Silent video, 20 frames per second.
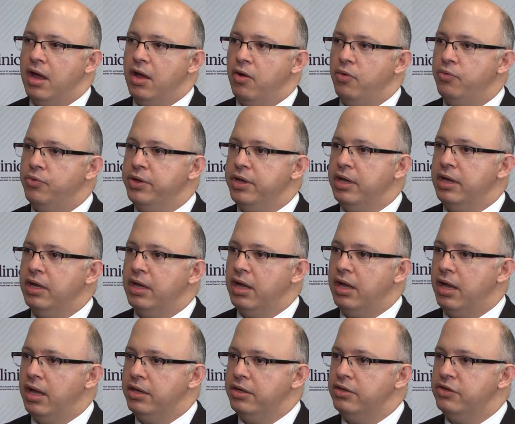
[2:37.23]
we
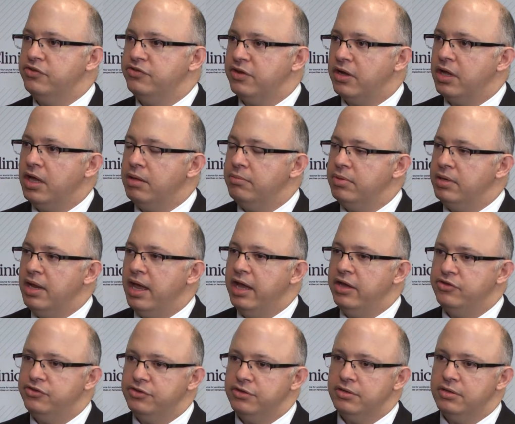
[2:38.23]
used a
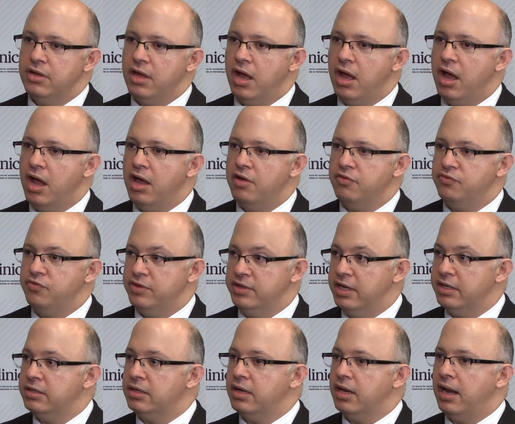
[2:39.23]
combination of
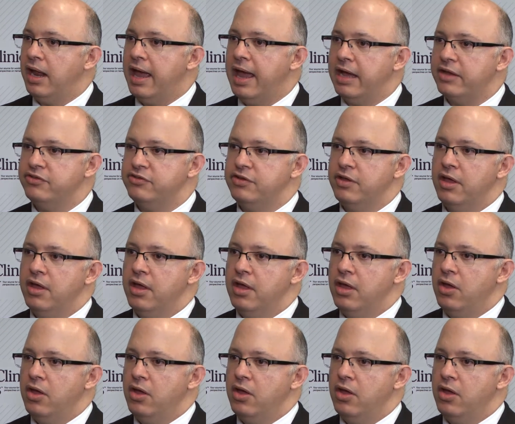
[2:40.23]
Venetoclax